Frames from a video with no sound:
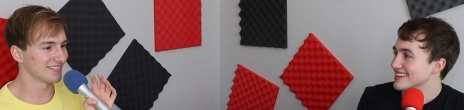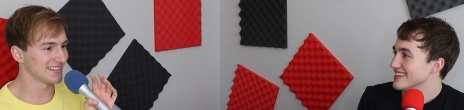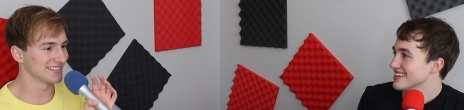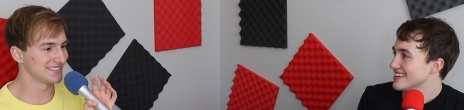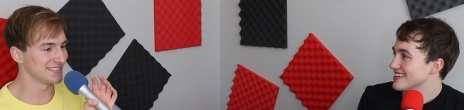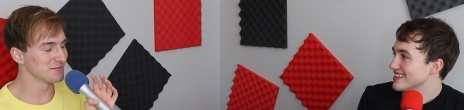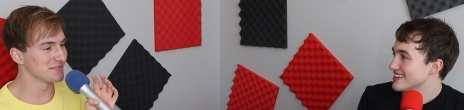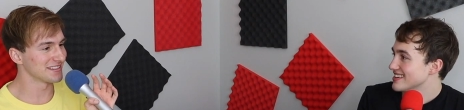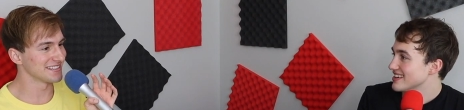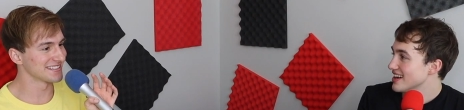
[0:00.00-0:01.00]
Speaker 1: We can deal
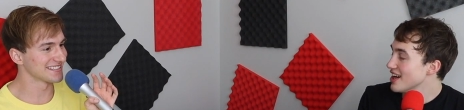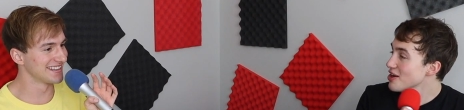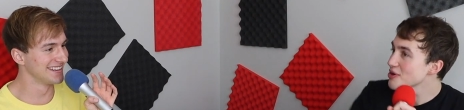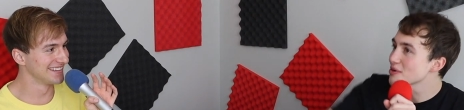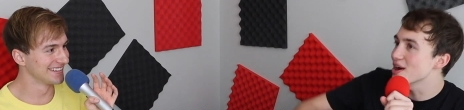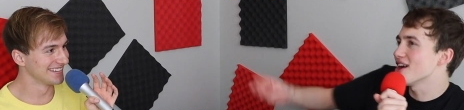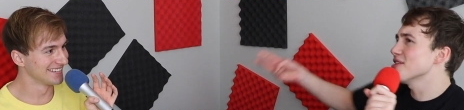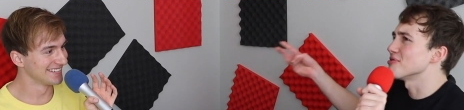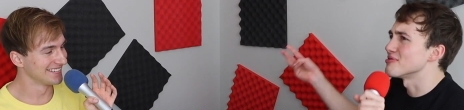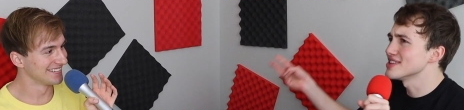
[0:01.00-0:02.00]
with this.
Speaker 2: oh,
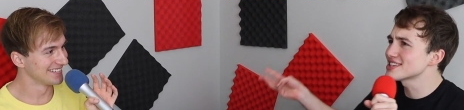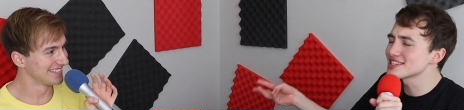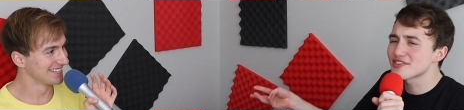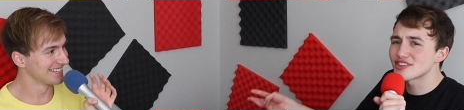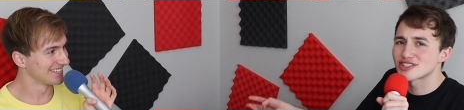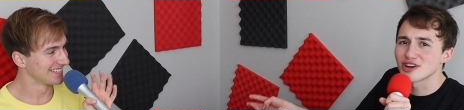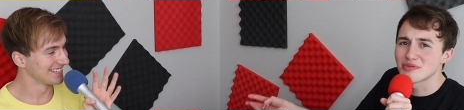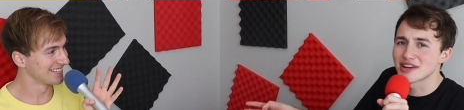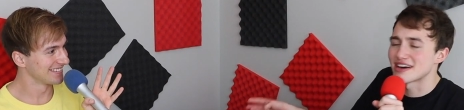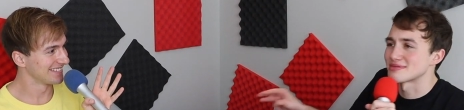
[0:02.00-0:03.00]
oh, this is for
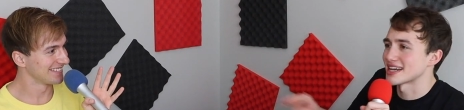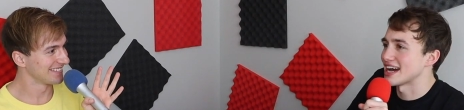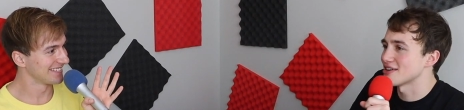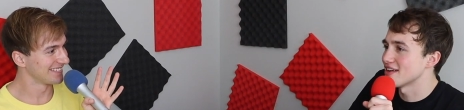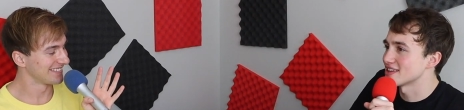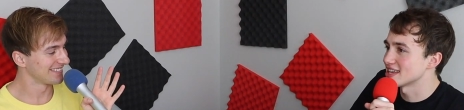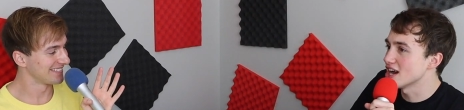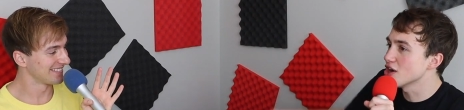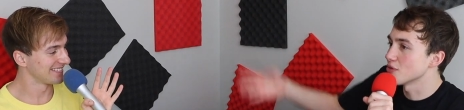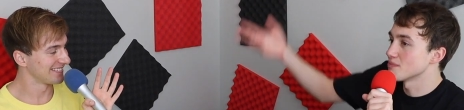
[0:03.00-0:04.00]
Shobin and saying I don't have anything. thing.
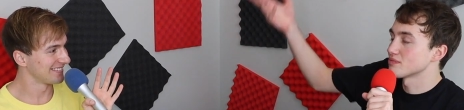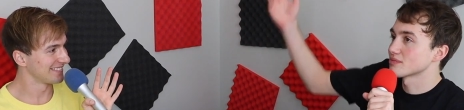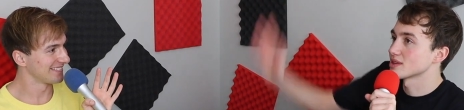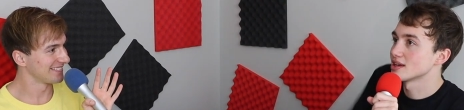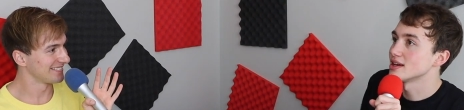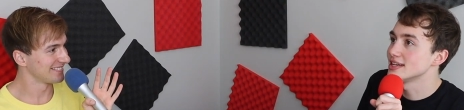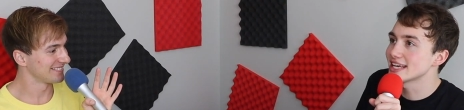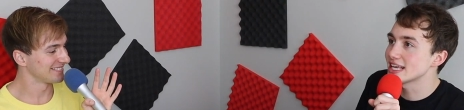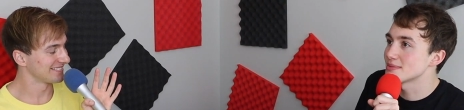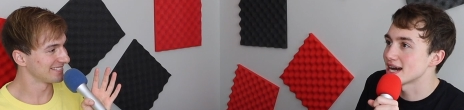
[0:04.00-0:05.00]
Oh,
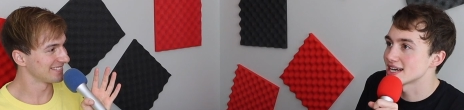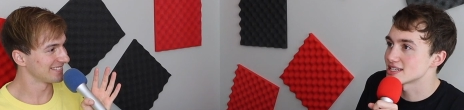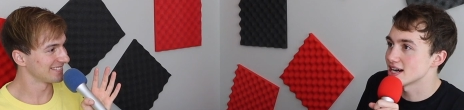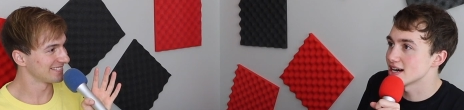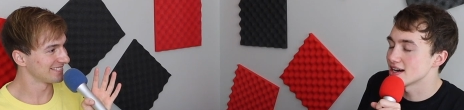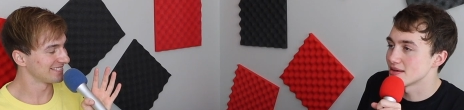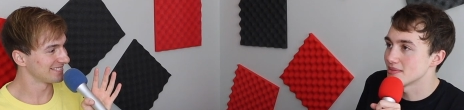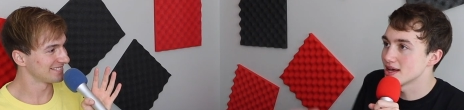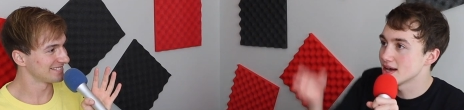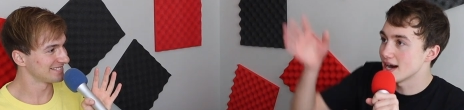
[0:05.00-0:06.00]
Nicki Minaj.
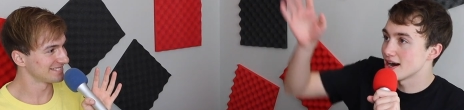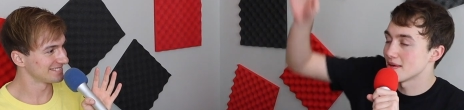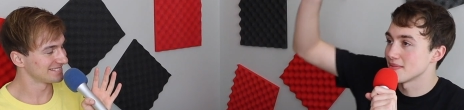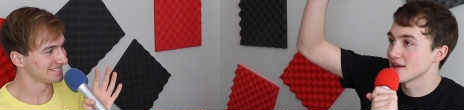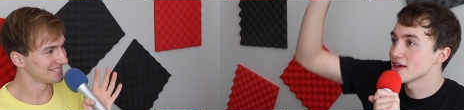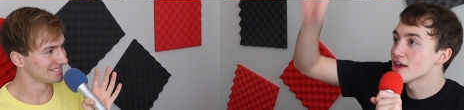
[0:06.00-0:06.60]
Um, um,